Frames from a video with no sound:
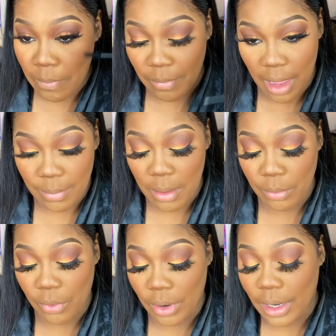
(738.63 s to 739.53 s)
Maybe
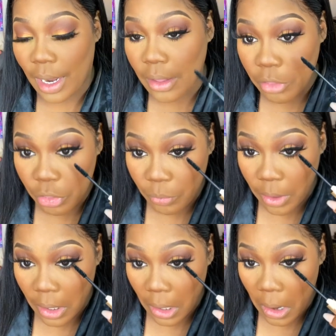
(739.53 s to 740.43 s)
more, like
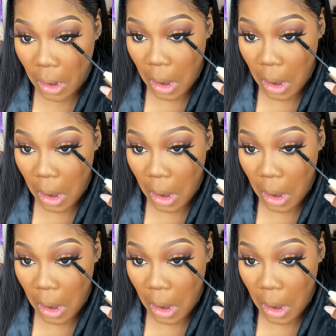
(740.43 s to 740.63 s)
three